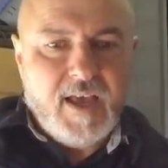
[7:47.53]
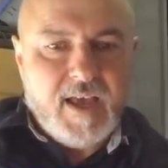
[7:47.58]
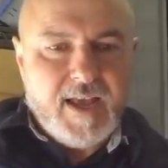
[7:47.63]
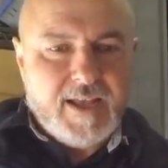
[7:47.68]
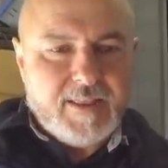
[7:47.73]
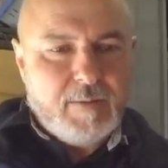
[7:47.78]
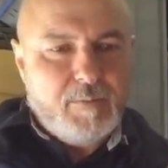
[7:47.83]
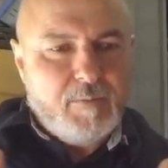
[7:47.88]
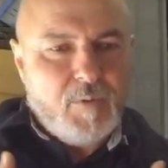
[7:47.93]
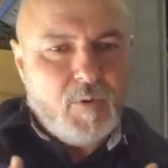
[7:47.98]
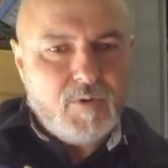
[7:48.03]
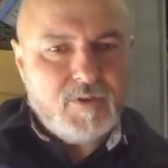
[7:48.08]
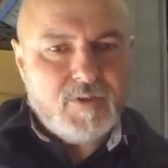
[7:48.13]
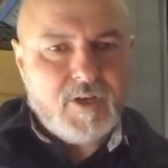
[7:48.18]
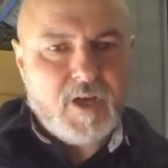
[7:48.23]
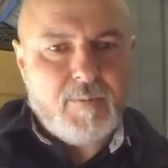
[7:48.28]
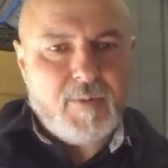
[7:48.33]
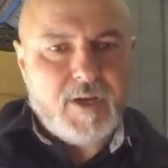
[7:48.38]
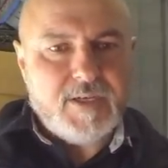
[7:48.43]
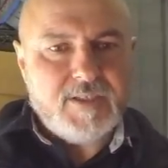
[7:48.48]
And the more
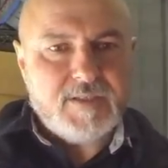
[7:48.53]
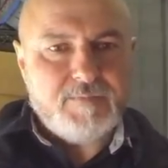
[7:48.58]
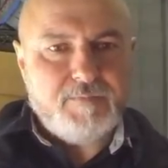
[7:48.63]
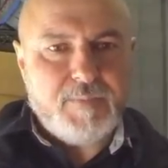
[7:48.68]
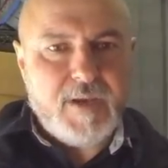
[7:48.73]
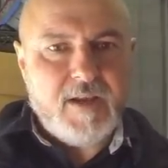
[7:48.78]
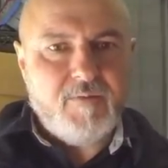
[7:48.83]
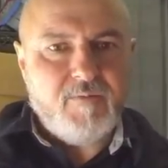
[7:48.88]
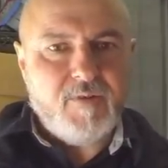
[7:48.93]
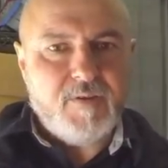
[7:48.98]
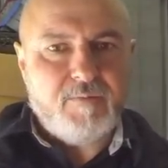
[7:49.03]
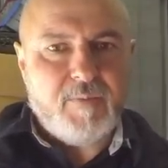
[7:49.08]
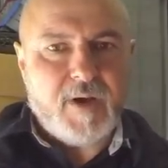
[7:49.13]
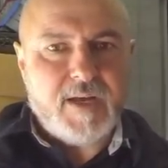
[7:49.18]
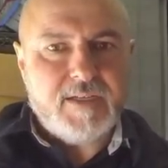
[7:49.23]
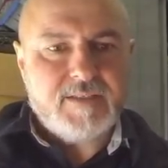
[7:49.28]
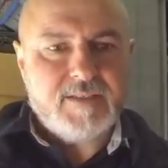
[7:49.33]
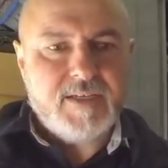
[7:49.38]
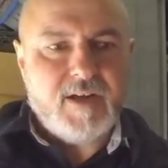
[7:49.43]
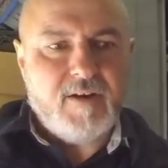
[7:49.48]
time I spent with
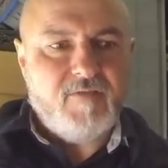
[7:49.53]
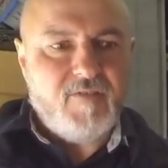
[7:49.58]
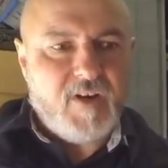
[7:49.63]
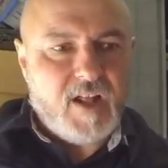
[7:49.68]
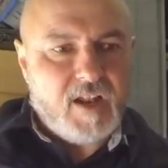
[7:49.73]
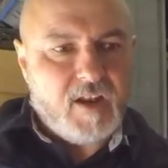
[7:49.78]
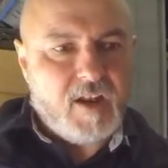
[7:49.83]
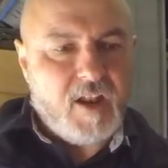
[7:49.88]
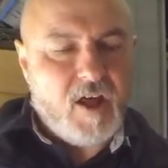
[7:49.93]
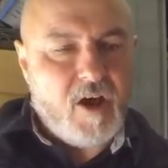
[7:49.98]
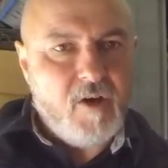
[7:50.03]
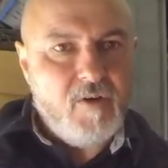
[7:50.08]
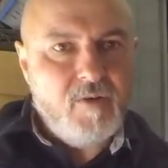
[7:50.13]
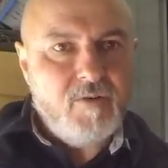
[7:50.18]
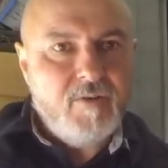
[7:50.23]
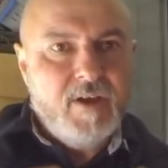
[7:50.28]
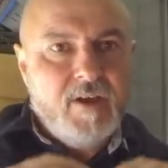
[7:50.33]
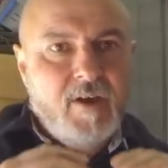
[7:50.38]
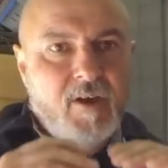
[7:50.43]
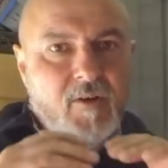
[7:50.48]
myself alone,